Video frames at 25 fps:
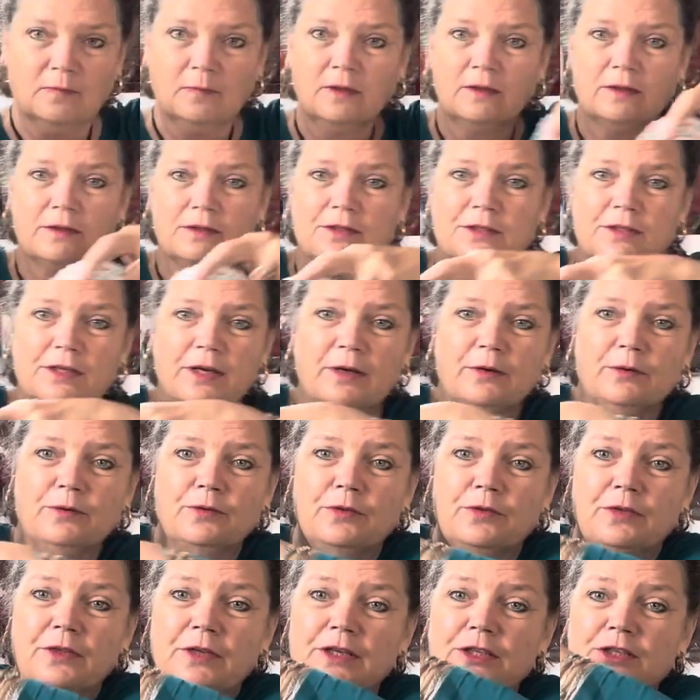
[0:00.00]
sew
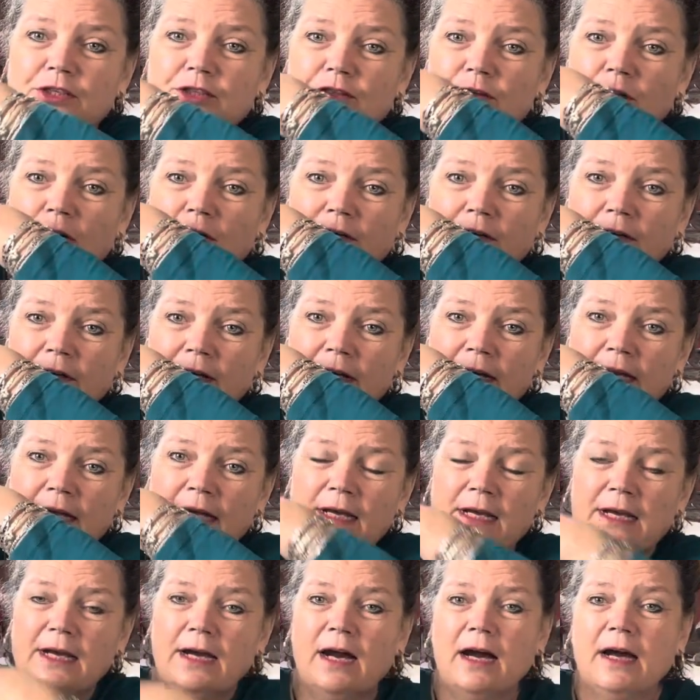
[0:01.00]
this on.
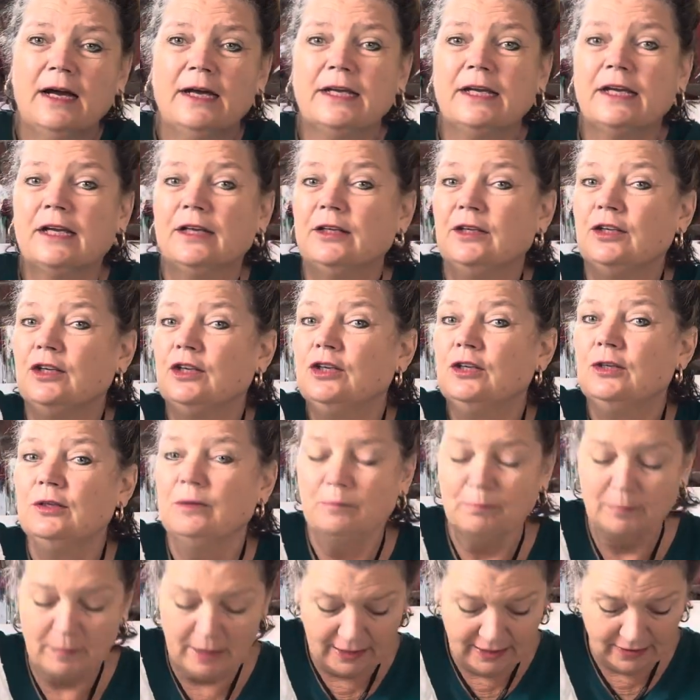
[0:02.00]
I can
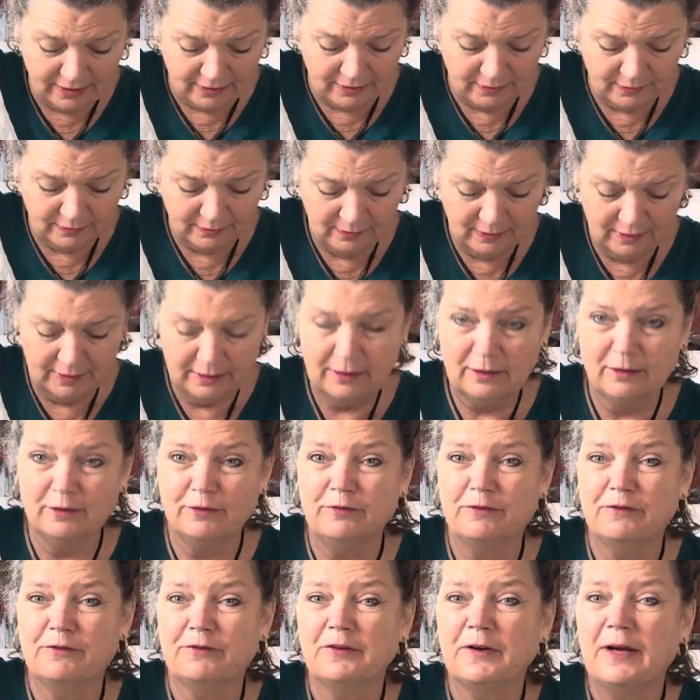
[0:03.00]
make little
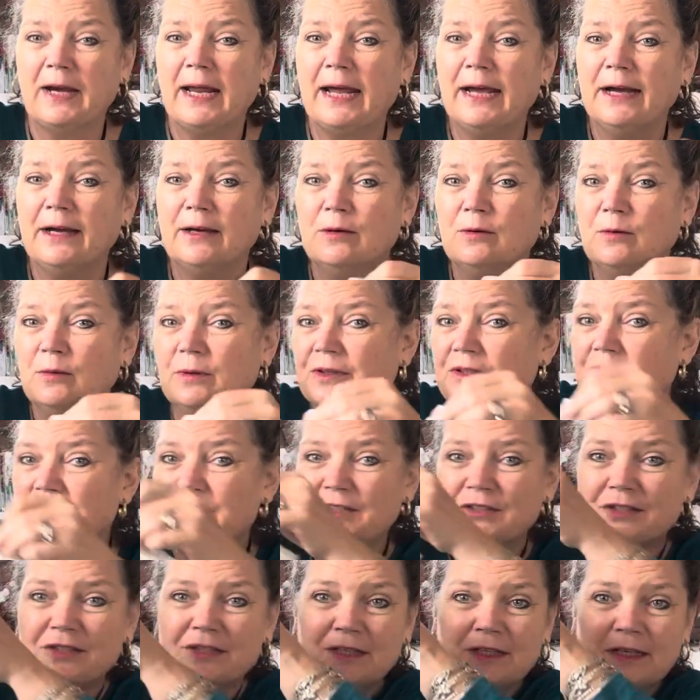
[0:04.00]

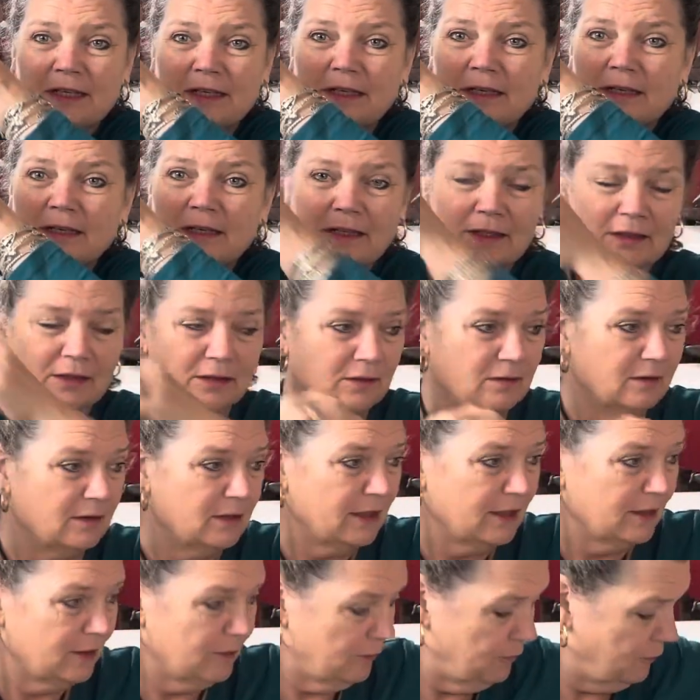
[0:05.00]
flowers, you
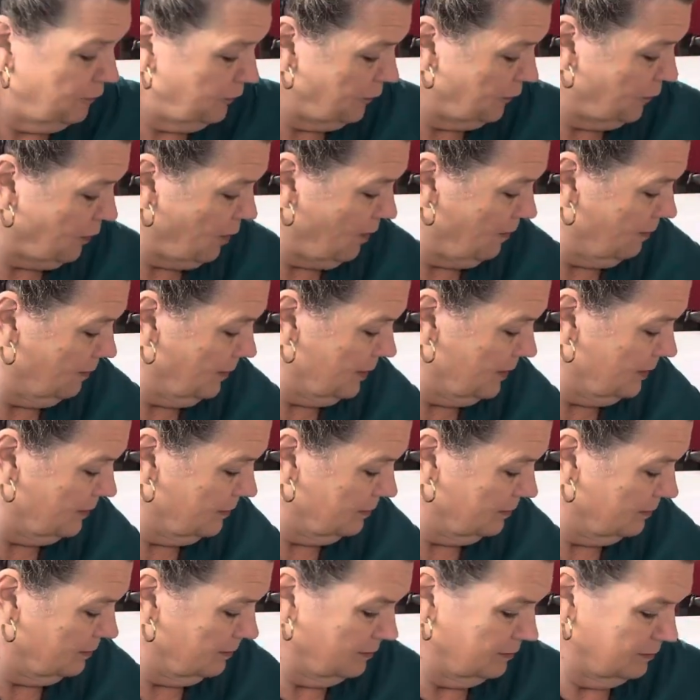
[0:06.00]
know,
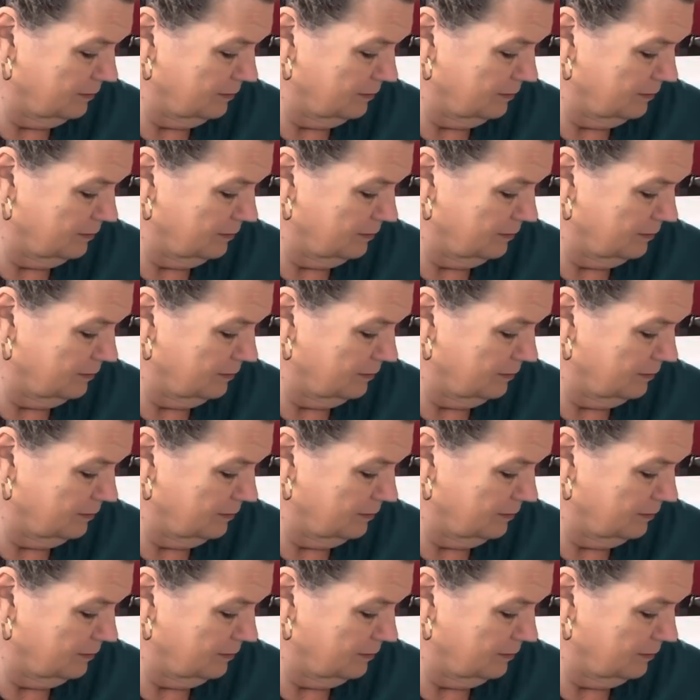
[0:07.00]
from